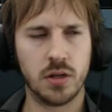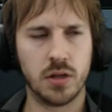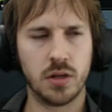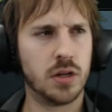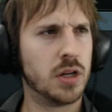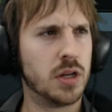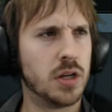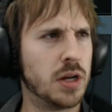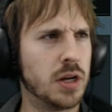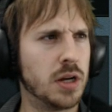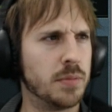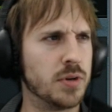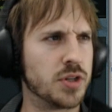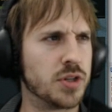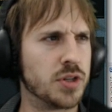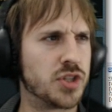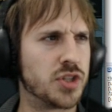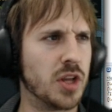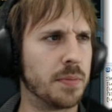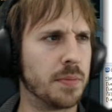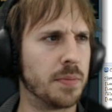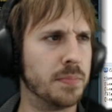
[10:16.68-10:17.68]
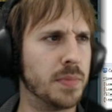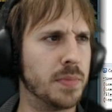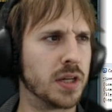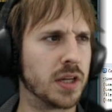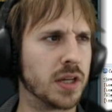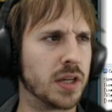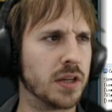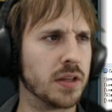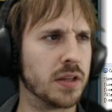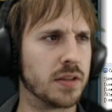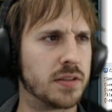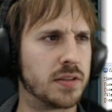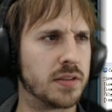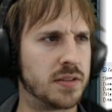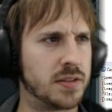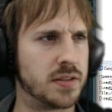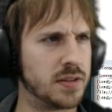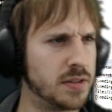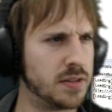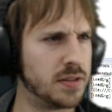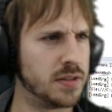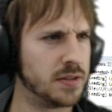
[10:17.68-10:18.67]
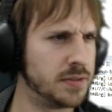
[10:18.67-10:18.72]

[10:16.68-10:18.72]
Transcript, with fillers: I'm gonna stop making it.